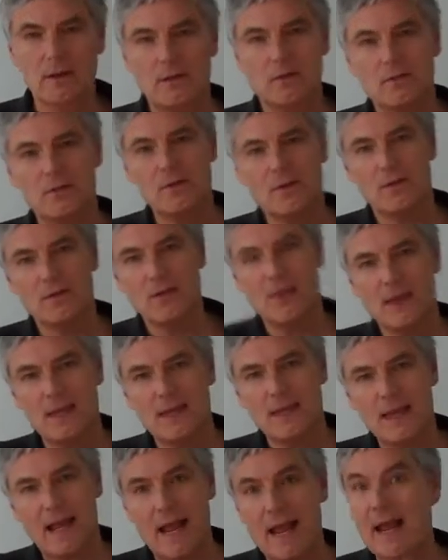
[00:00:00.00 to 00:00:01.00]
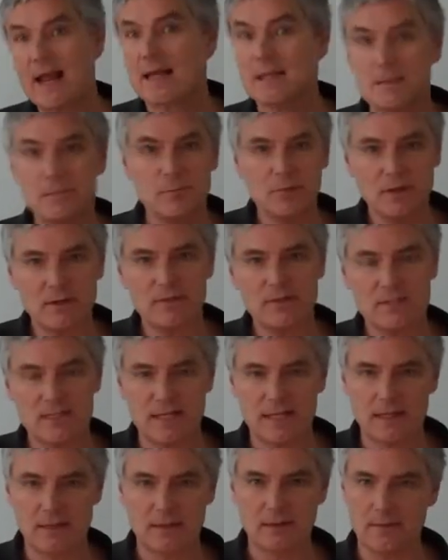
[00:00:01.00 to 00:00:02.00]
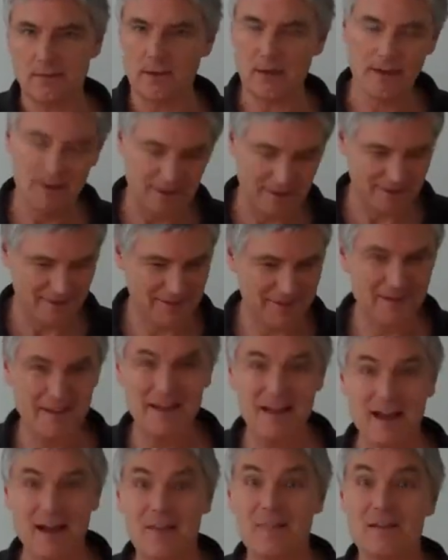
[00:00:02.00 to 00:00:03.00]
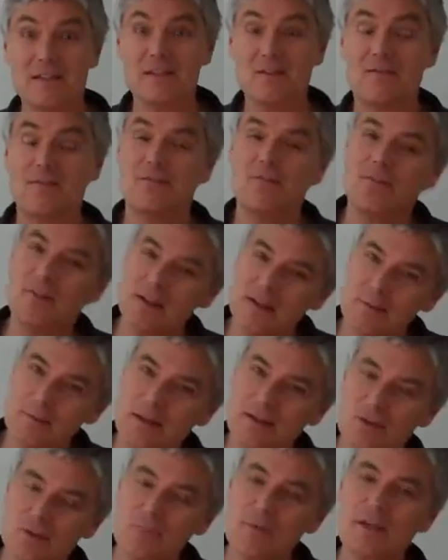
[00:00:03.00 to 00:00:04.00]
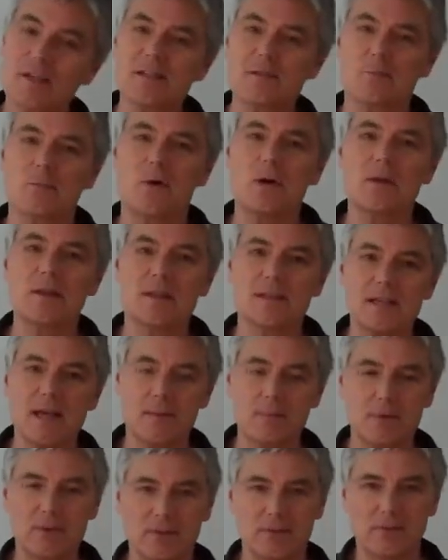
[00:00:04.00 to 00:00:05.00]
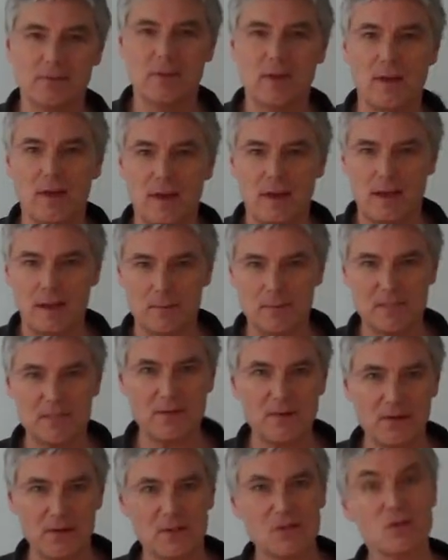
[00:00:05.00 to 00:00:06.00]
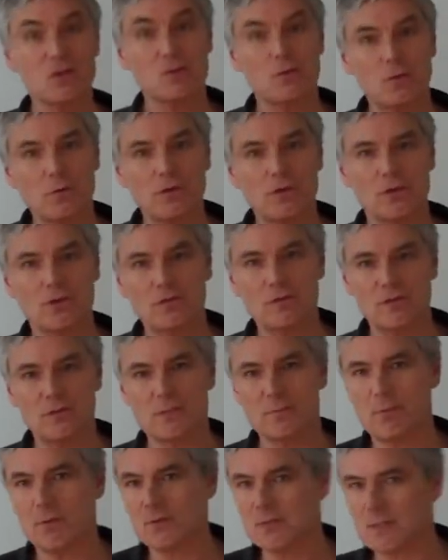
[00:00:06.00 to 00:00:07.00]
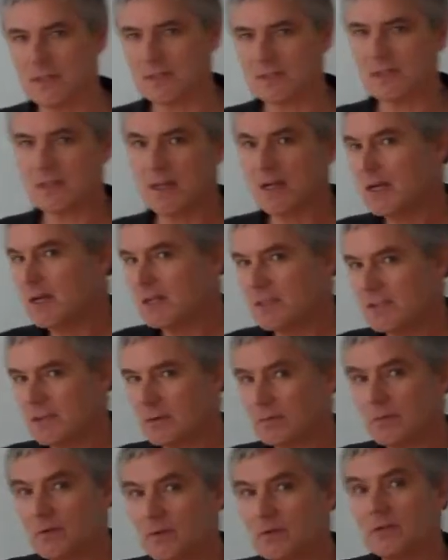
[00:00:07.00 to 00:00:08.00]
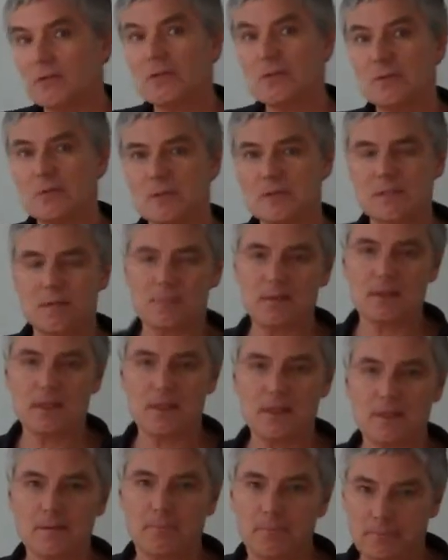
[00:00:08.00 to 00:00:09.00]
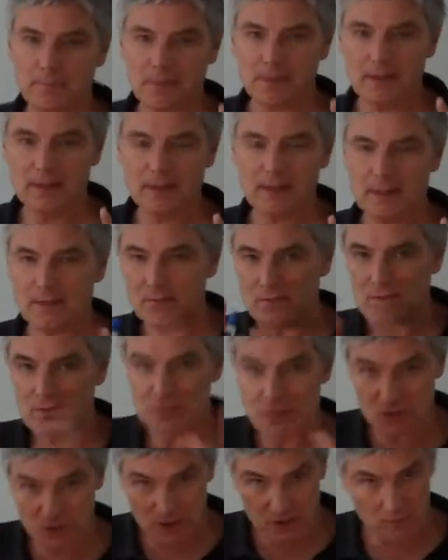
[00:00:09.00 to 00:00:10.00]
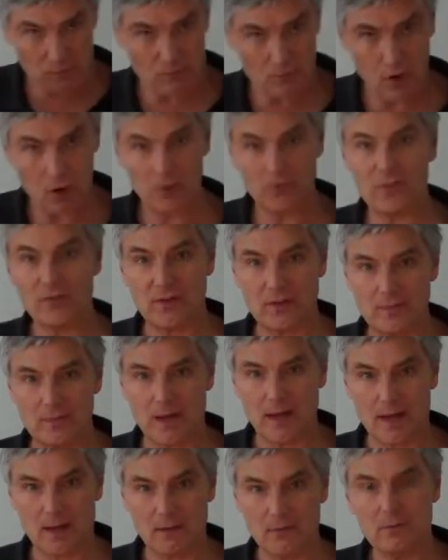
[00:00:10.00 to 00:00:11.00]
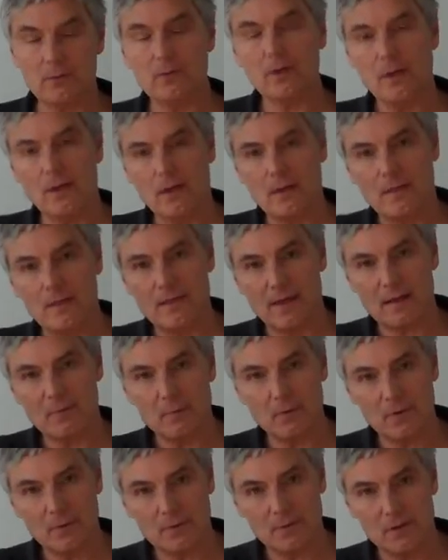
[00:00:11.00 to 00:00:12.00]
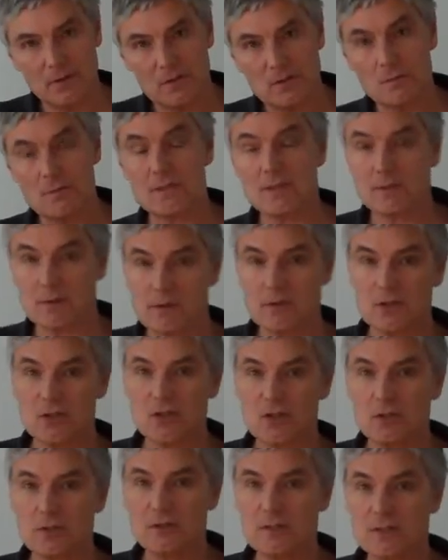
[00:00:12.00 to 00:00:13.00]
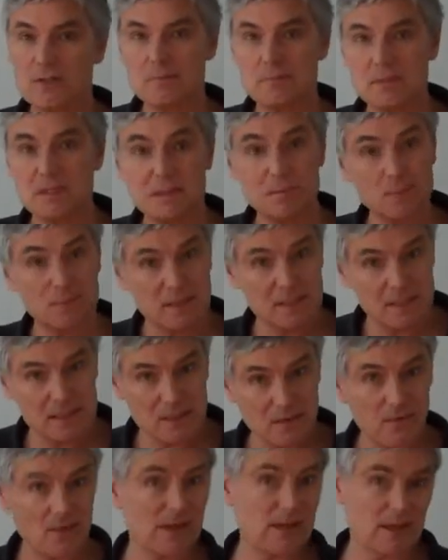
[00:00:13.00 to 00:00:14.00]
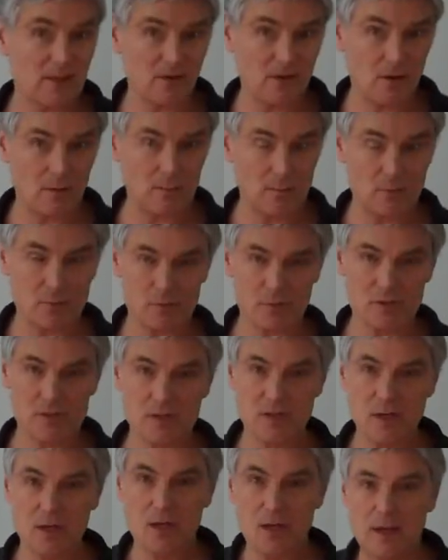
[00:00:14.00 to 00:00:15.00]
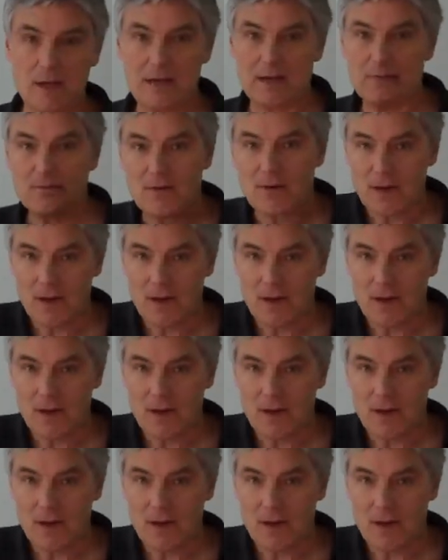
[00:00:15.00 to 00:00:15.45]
that they had previously. And there's a fundamental reason why this happens. Let me see if I can talk you through this process. So what I'm going to do is I'm going to give you the general concept now. Then what I'm going to do is I'm going to show you some specific examples of